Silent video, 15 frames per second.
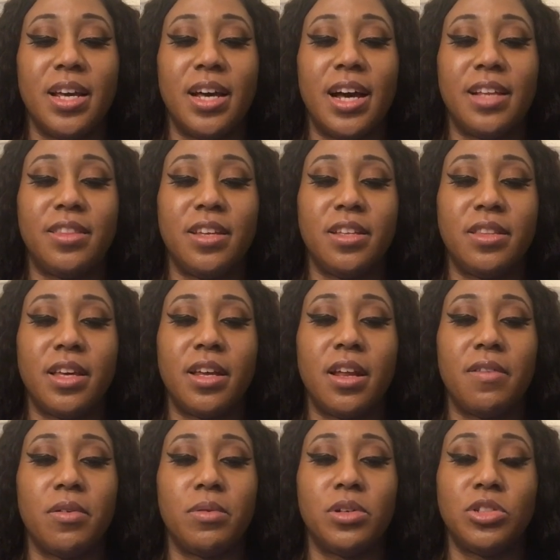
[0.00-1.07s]
I think that
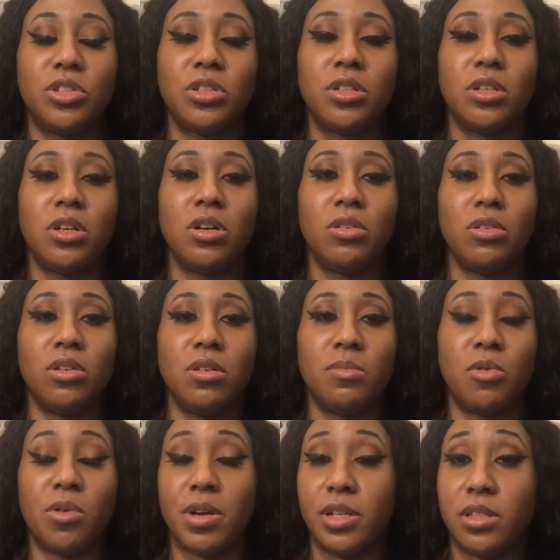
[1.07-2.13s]
everyone should go look
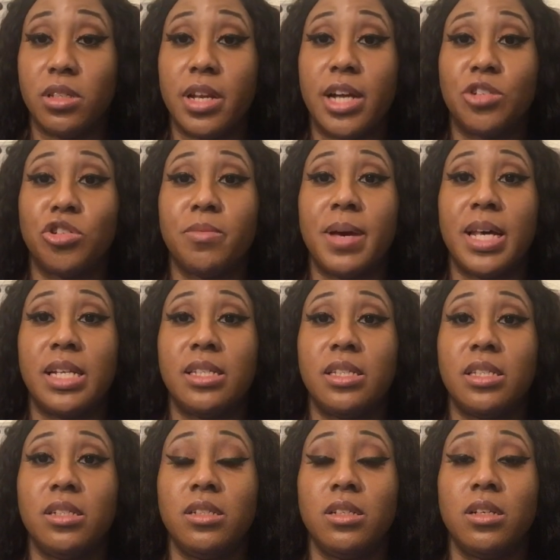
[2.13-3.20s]
more into natural
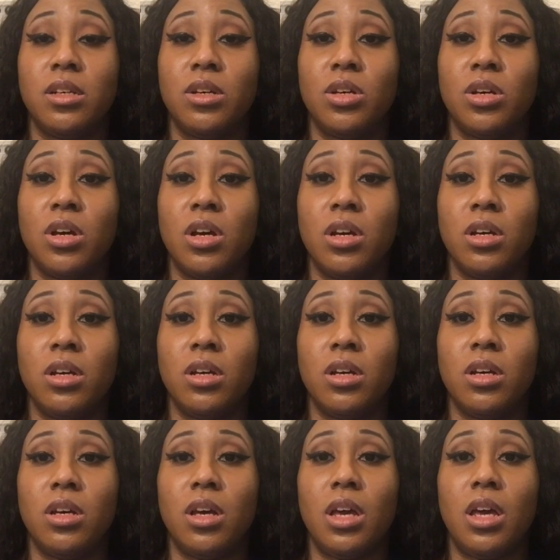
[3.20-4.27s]
medicine.
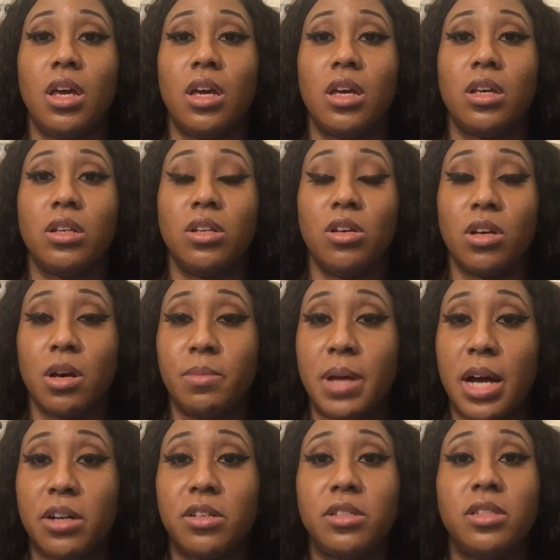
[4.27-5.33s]
And look up
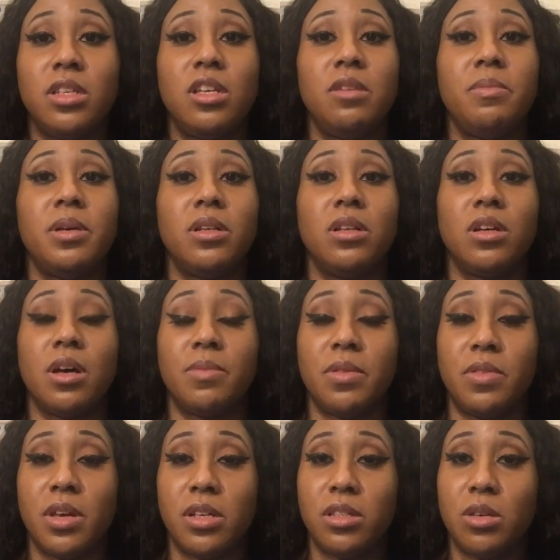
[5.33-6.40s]
Dr.Sebi and look up the
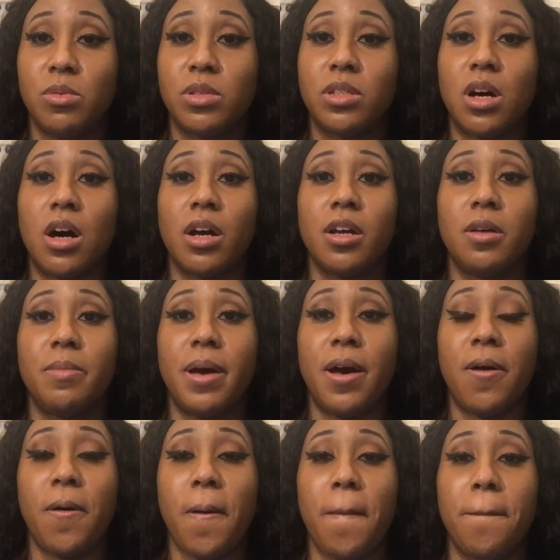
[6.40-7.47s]
things he was talking
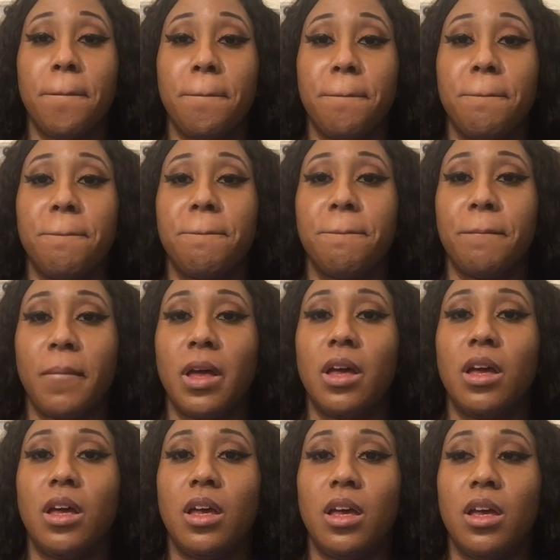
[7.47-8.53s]
about.
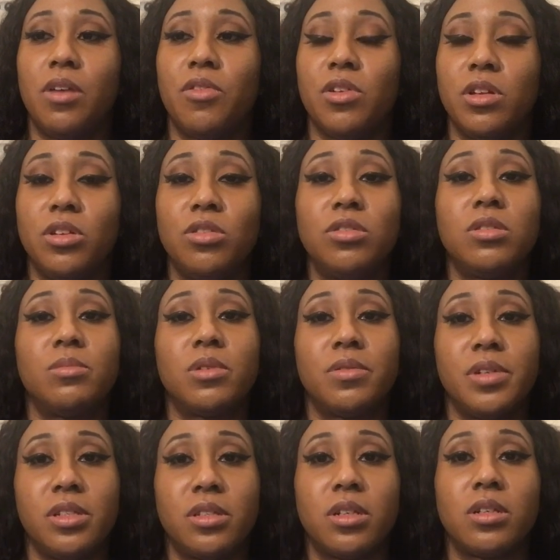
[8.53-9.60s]
And really do some more
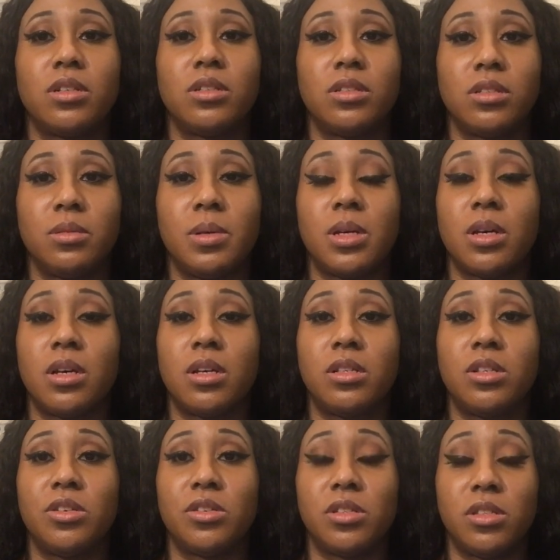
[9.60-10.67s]
research.
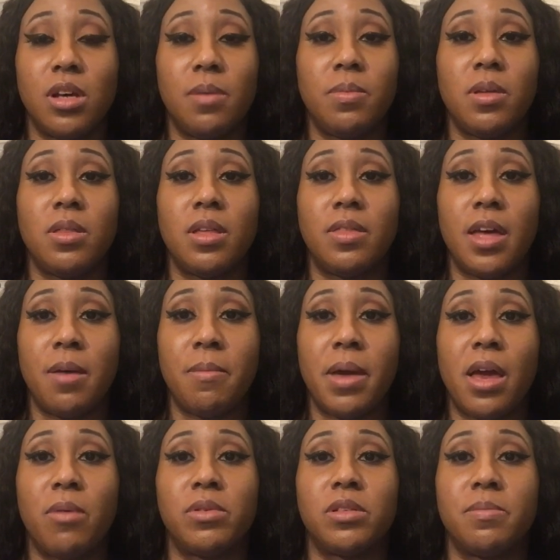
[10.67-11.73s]
Because there's something that
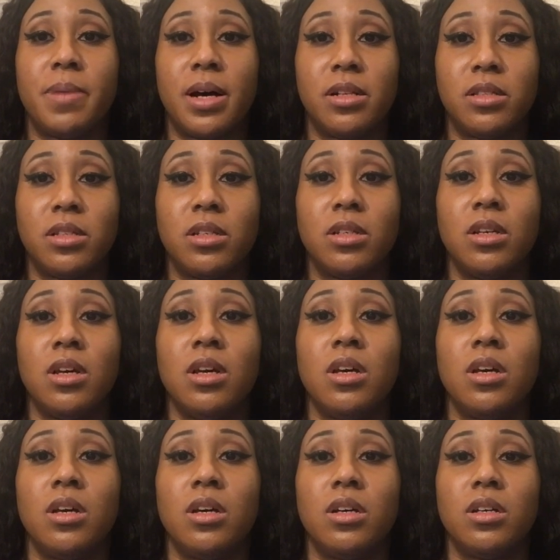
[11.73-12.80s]
man was about to
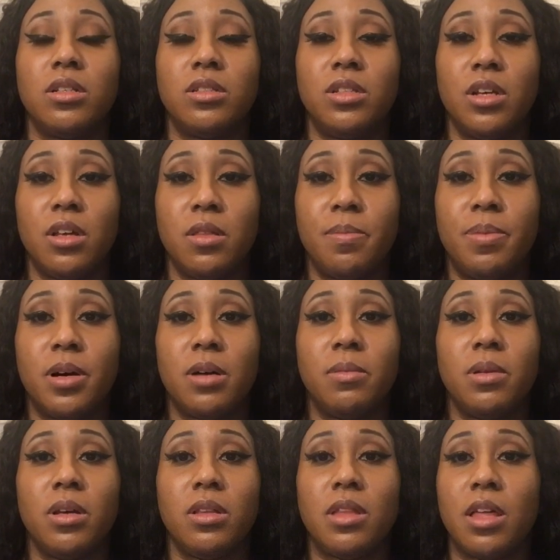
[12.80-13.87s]
tell the
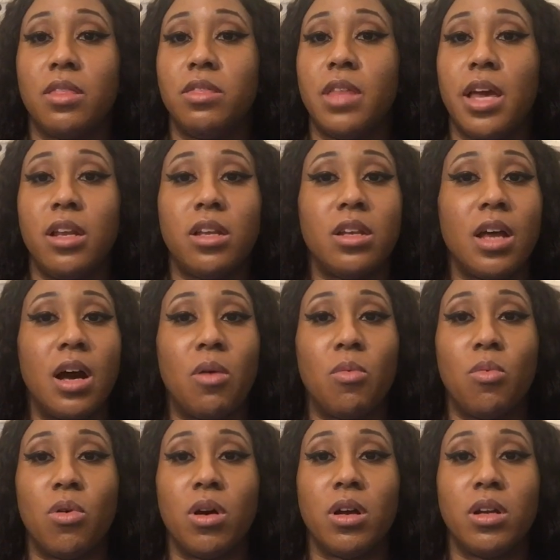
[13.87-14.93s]
public that they did not
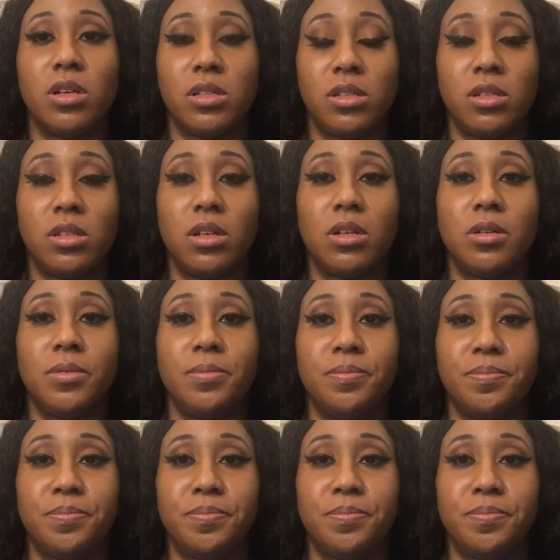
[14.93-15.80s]
want us to know.